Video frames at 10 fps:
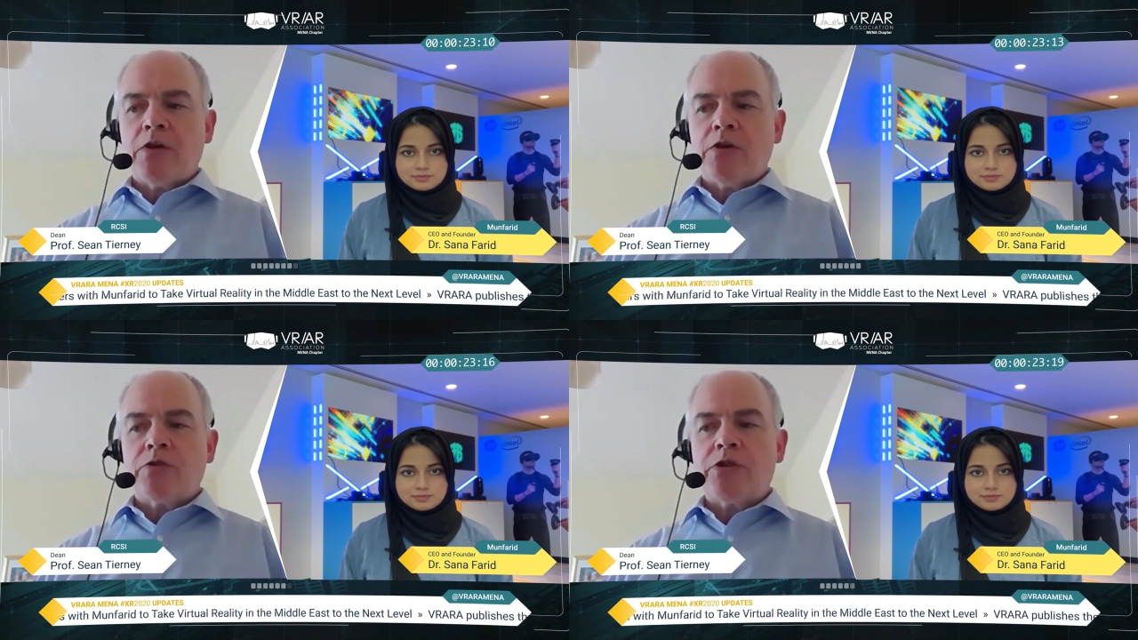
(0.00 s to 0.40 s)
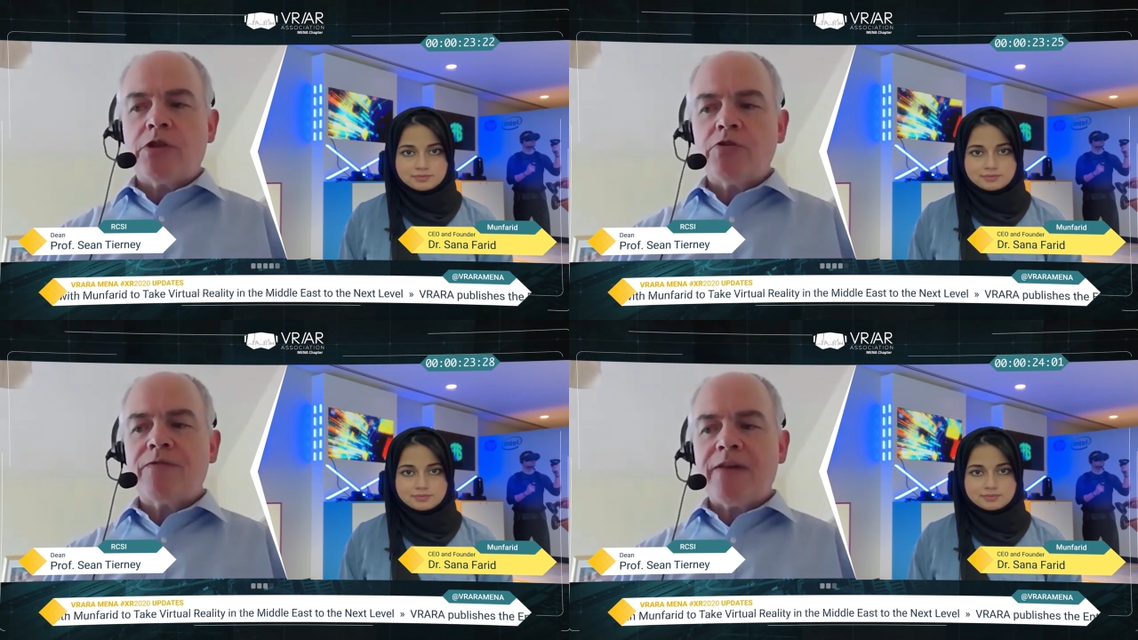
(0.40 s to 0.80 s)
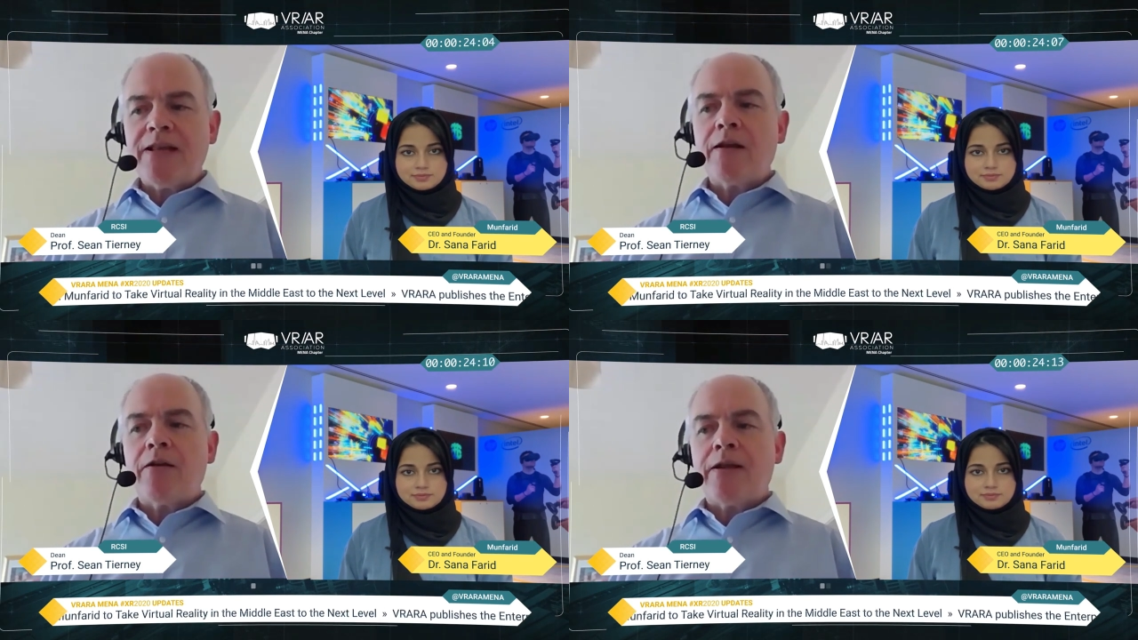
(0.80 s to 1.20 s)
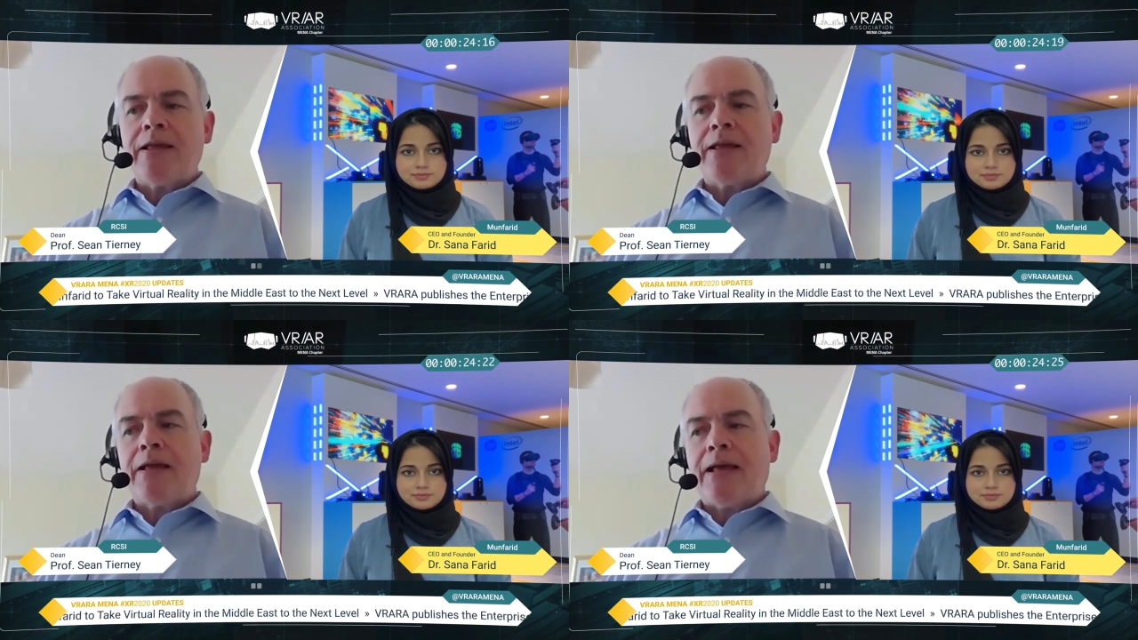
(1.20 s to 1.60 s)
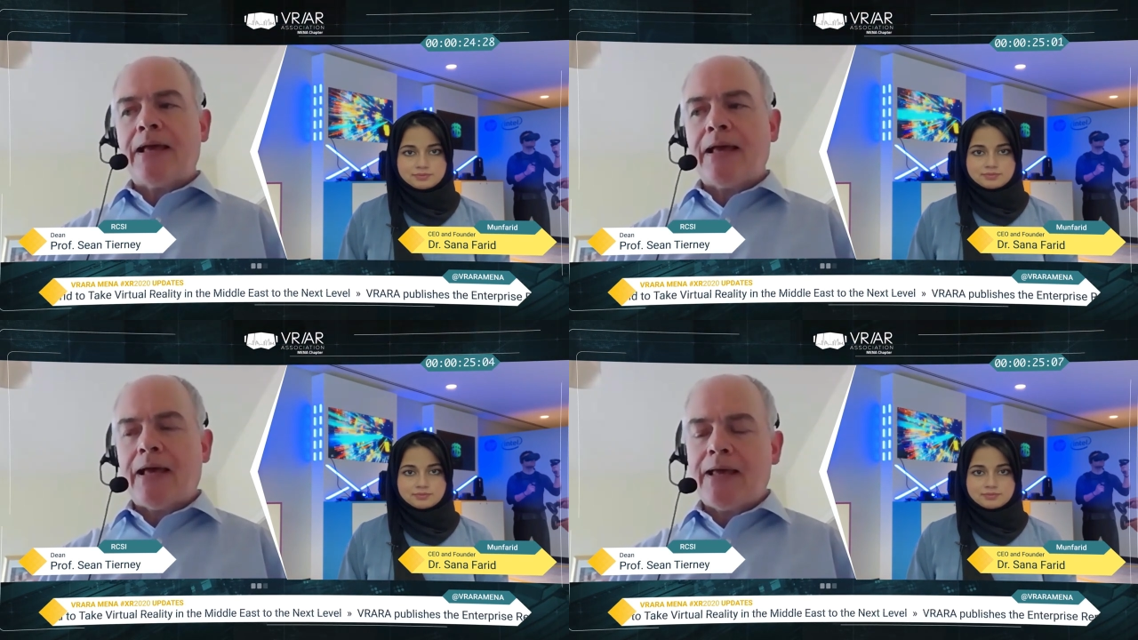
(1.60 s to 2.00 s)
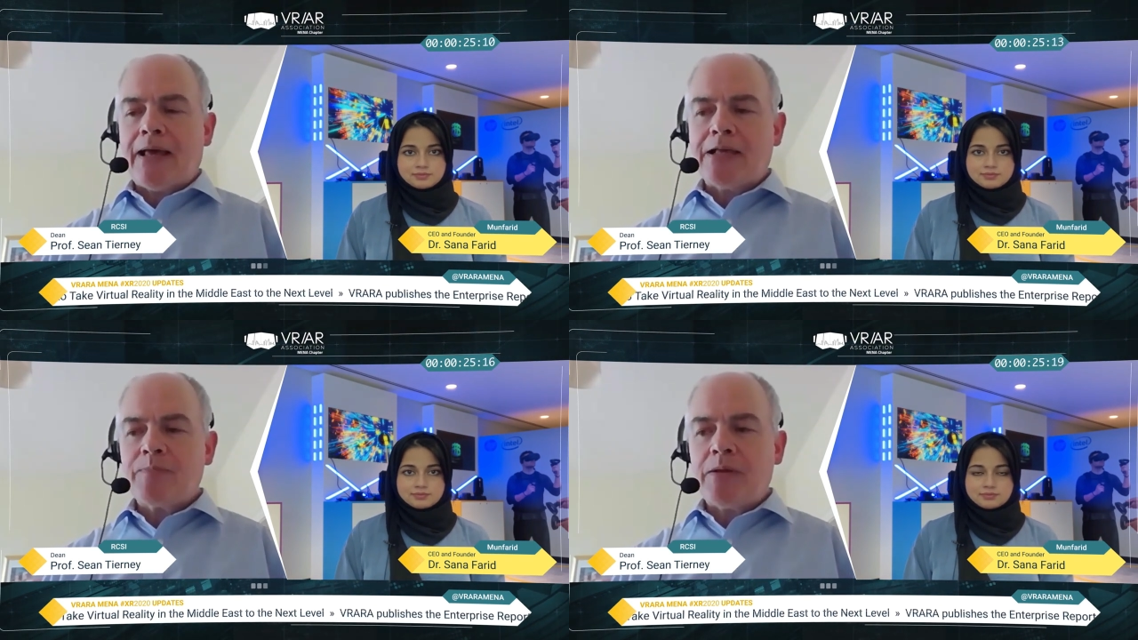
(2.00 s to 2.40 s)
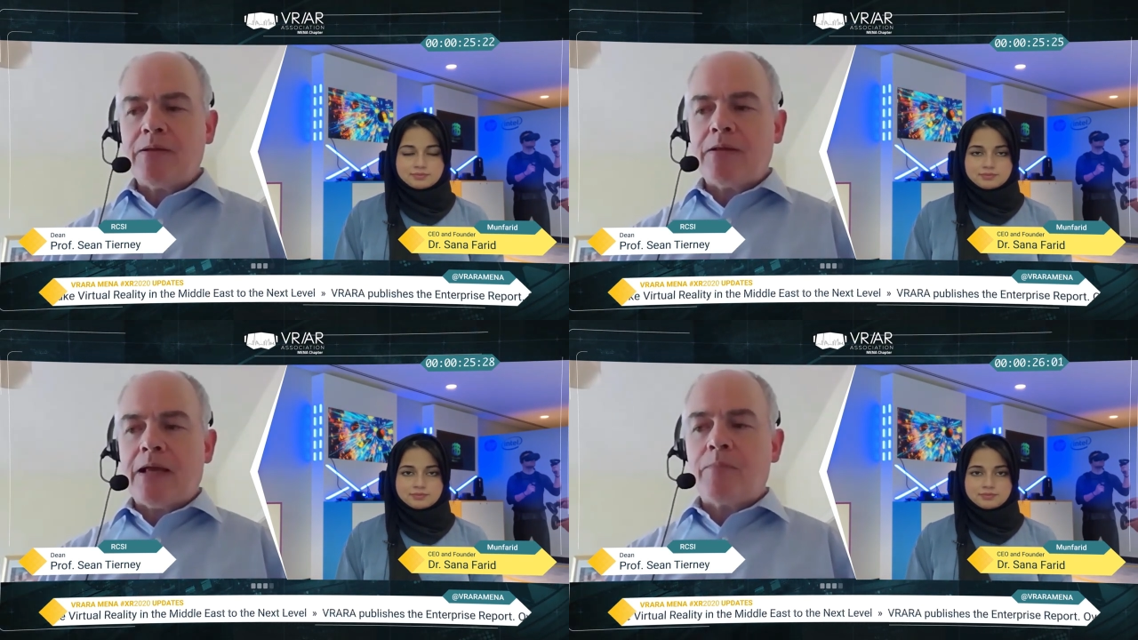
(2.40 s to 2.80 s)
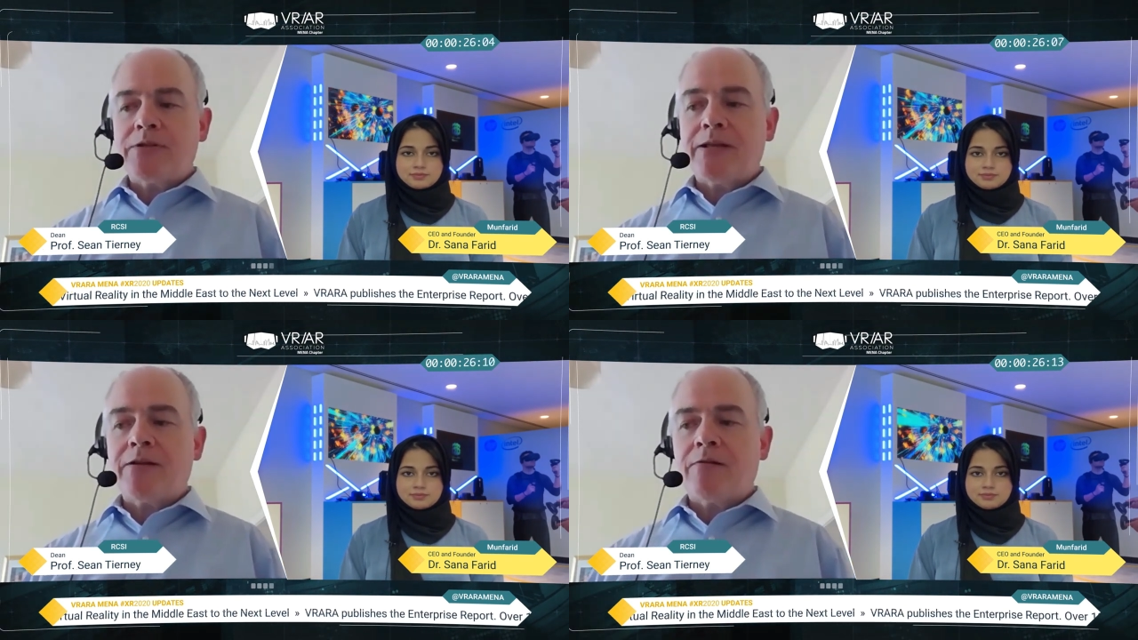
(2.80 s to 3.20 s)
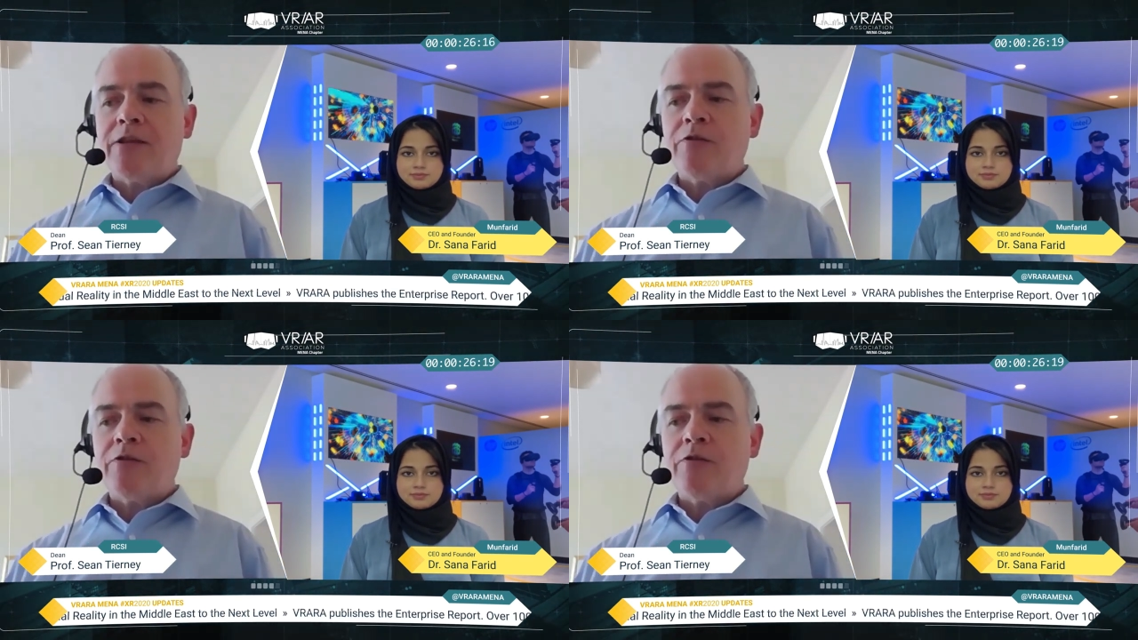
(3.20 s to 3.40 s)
Speaker 1: So, the use of e learning uh, uh, has been uh, particularly